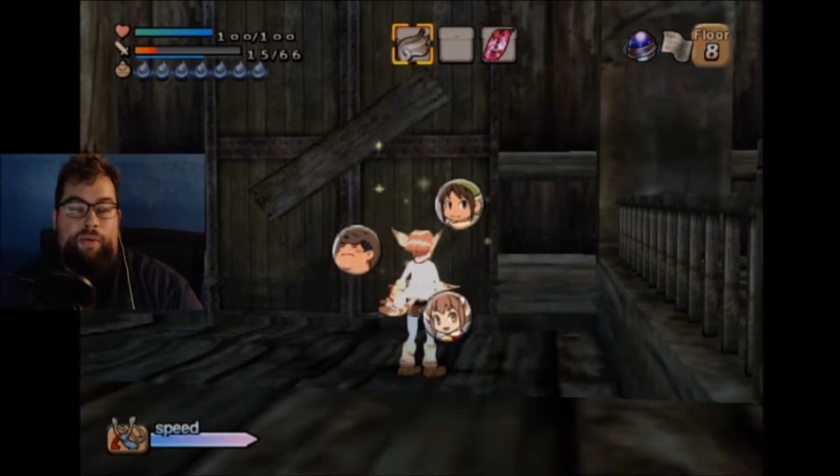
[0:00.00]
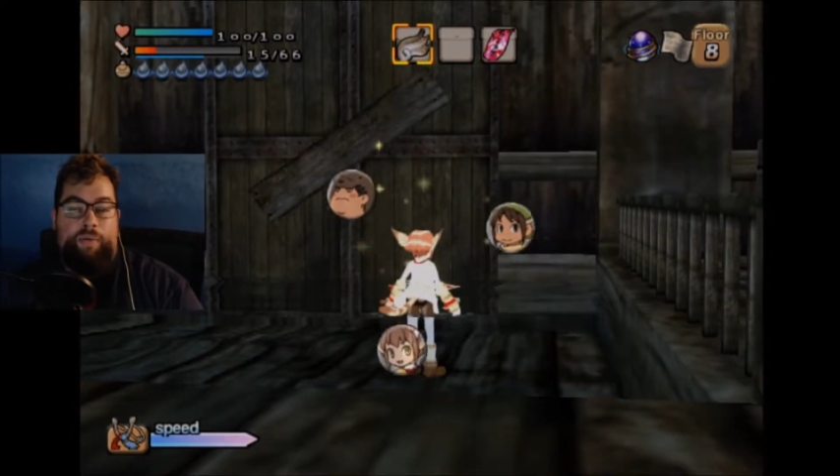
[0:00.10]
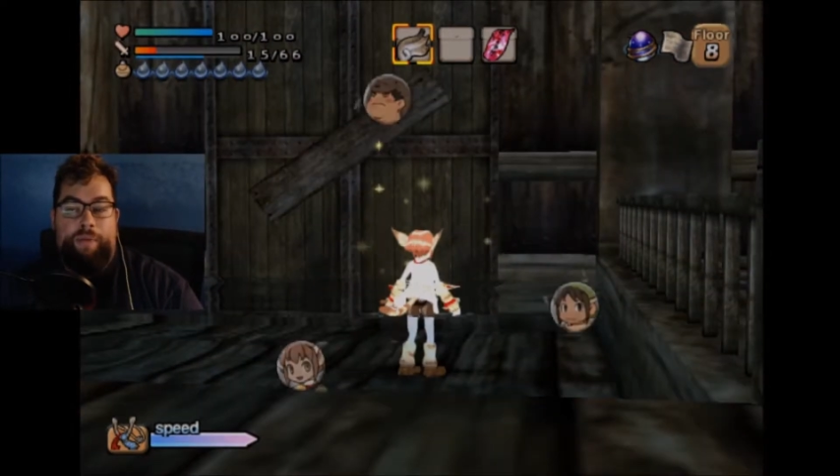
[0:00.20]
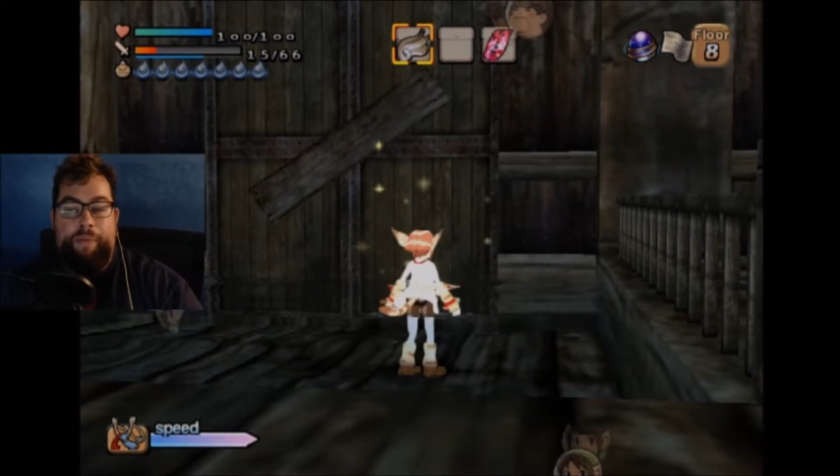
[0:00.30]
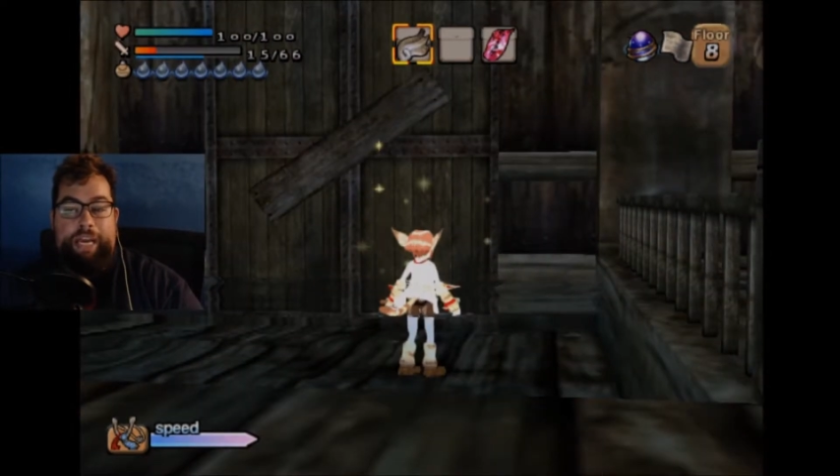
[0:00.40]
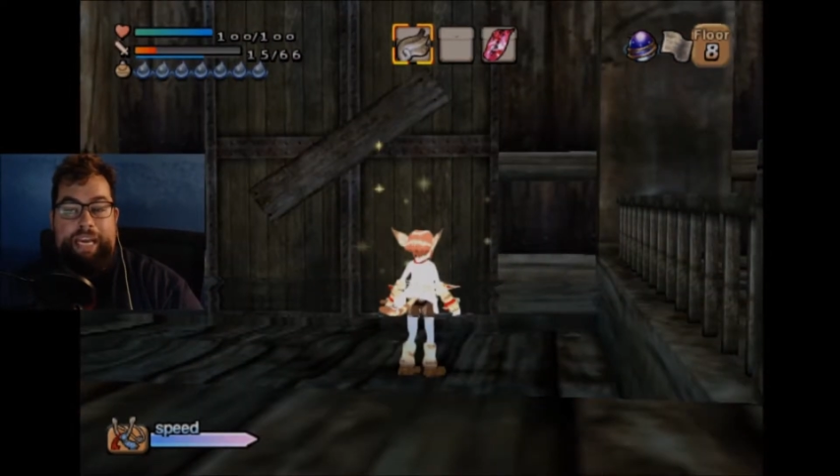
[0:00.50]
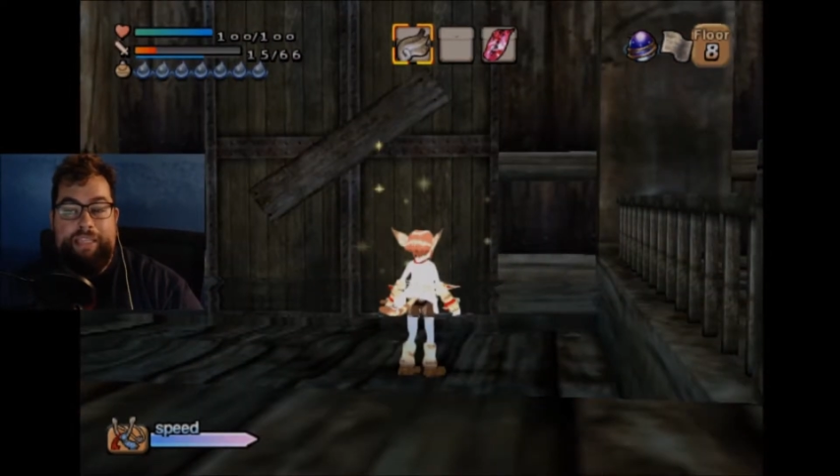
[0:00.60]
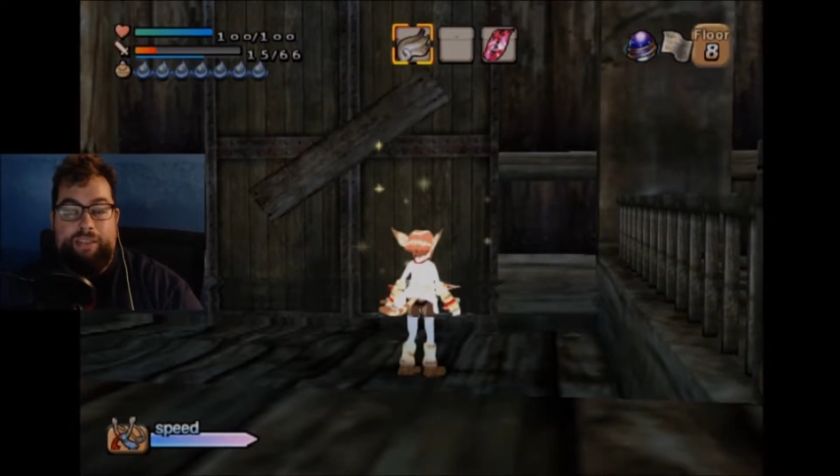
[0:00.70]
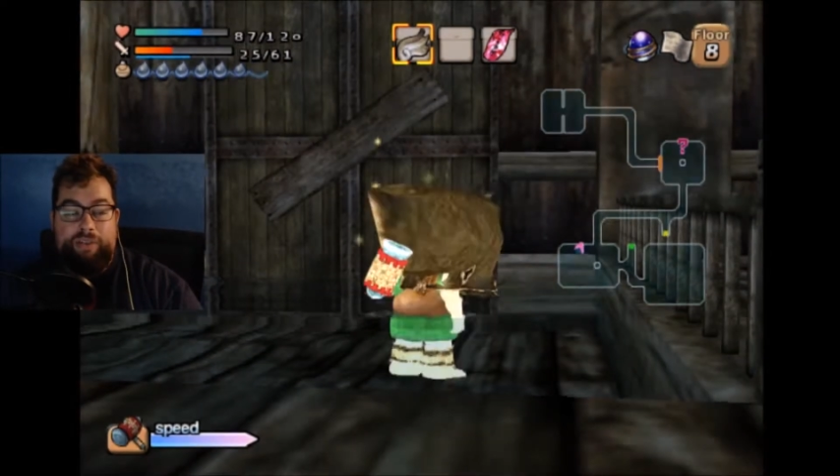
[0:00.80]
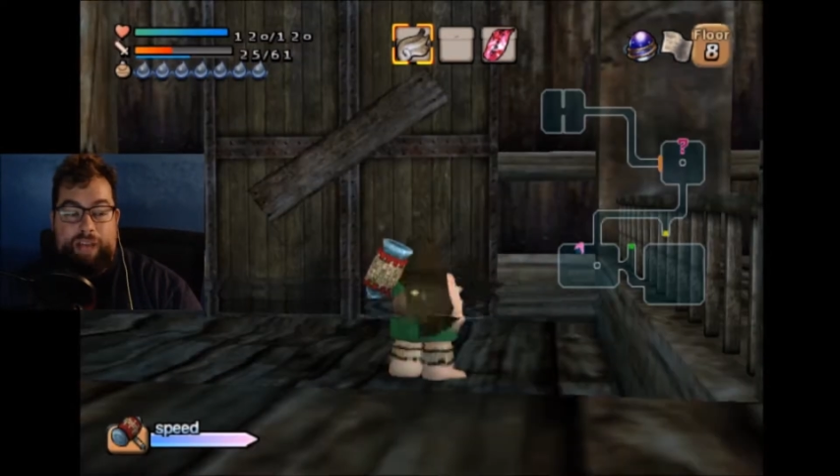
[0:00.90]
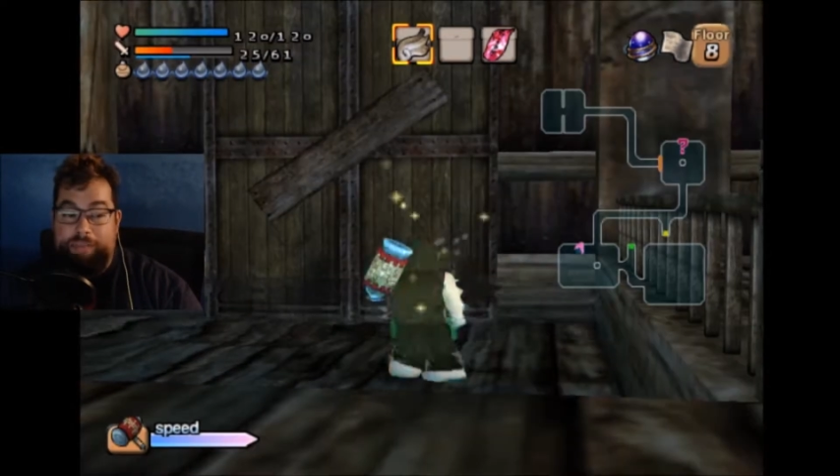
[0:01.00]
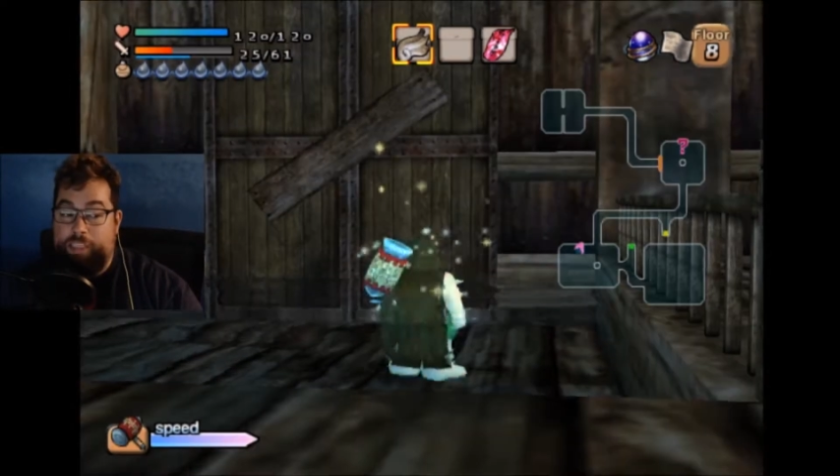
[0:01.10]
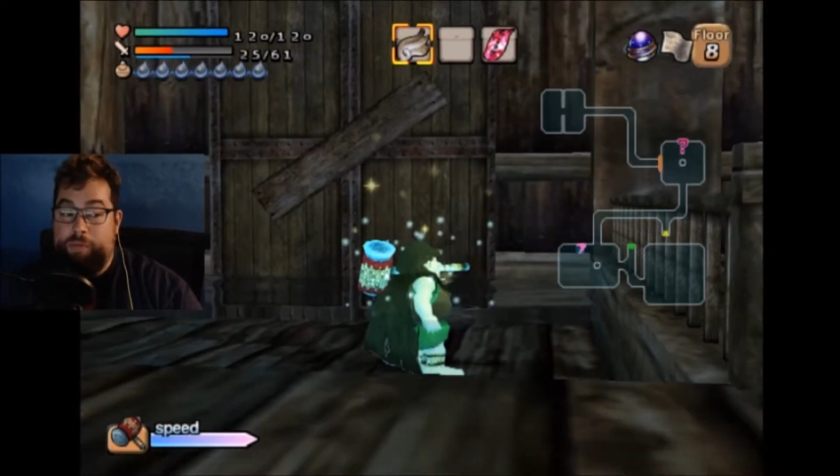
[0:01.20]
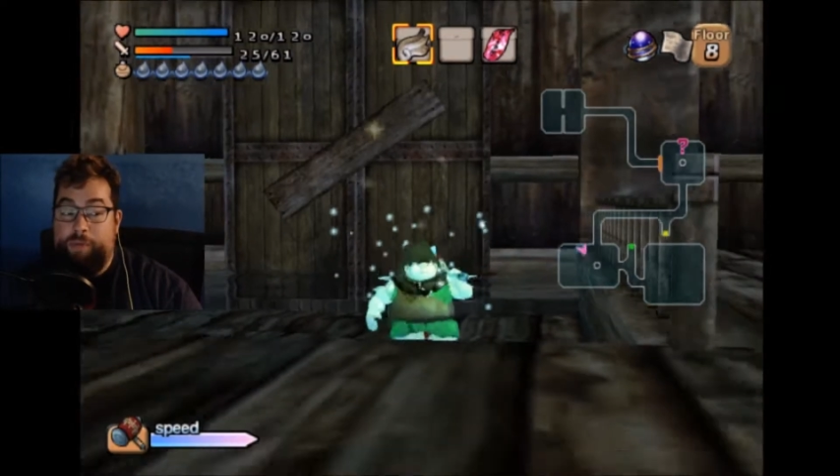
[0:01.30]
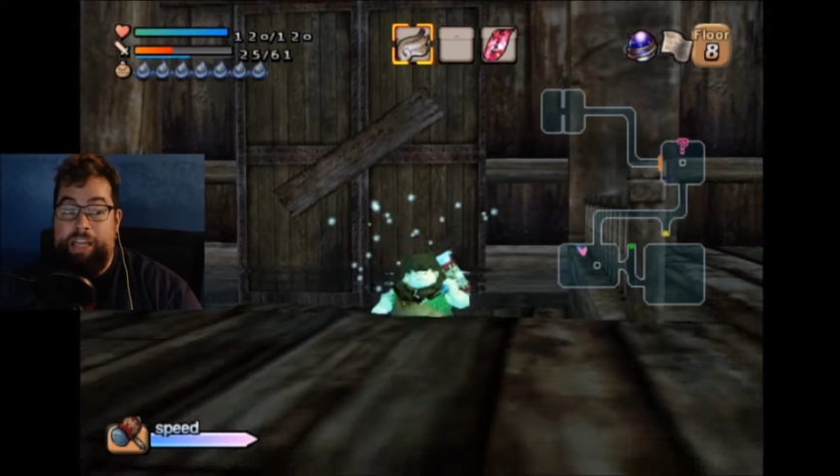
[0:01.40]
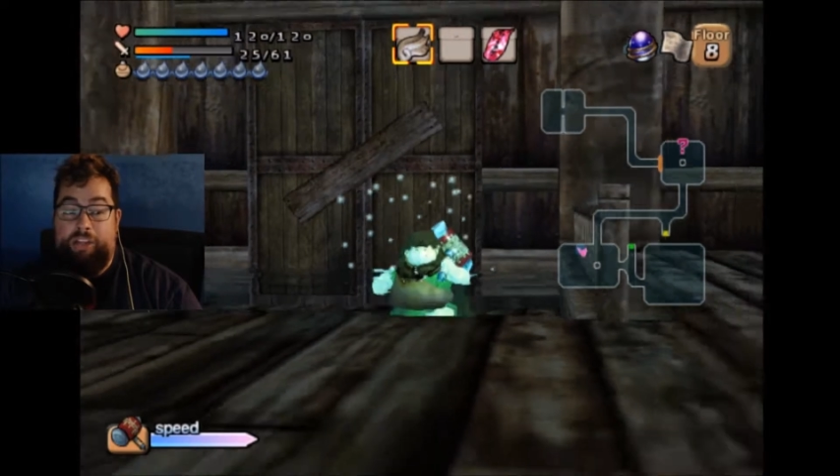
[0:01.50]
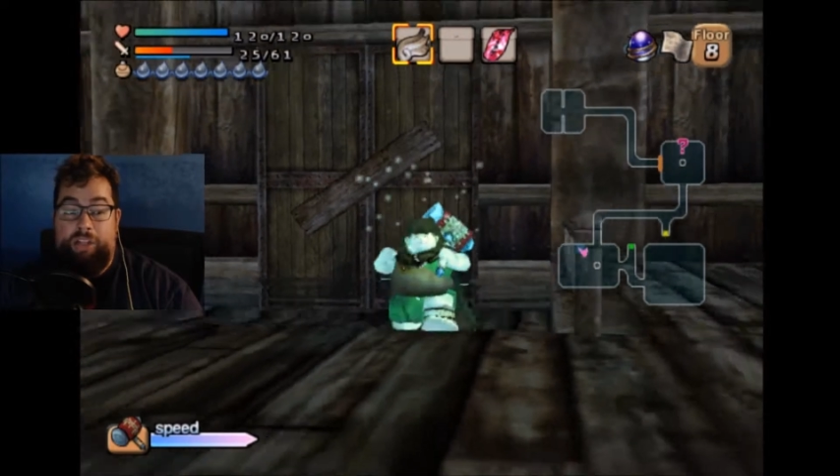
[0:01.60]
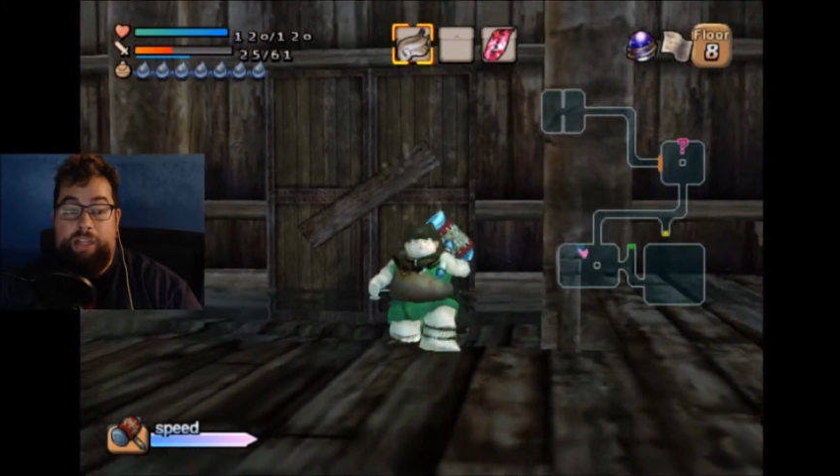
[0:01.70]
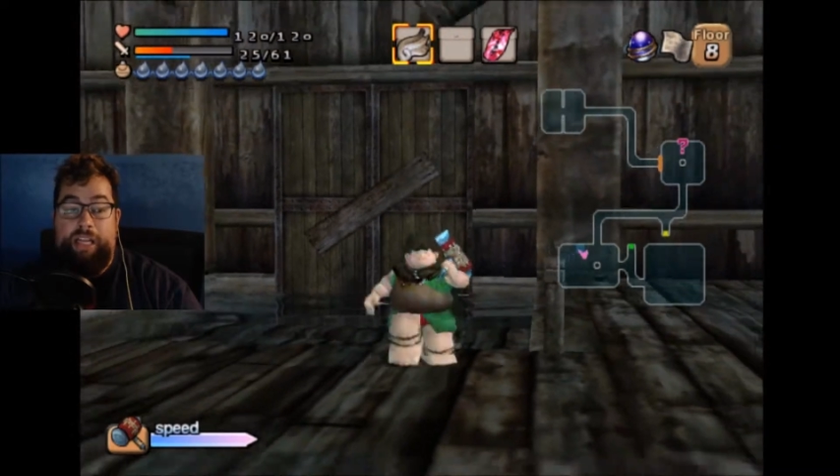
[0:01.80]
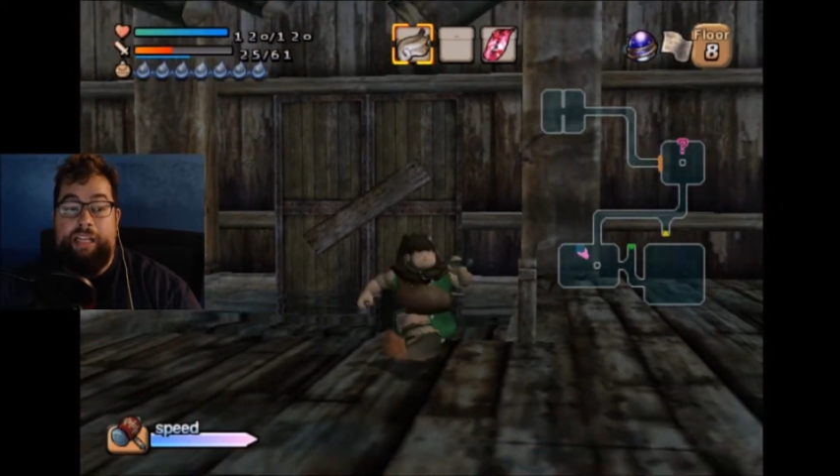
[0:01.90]
When PS2 games,
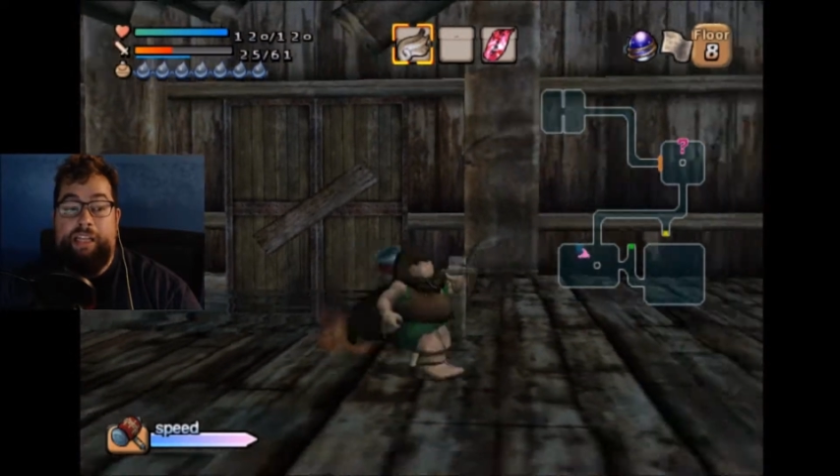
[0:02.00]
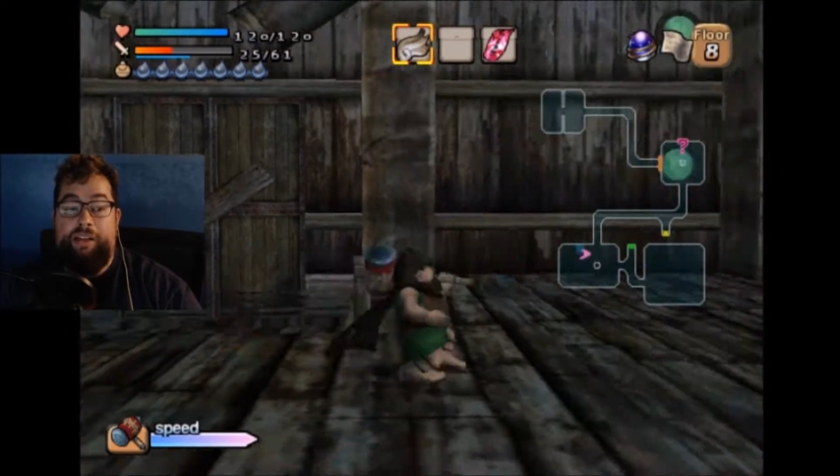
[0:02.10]
especially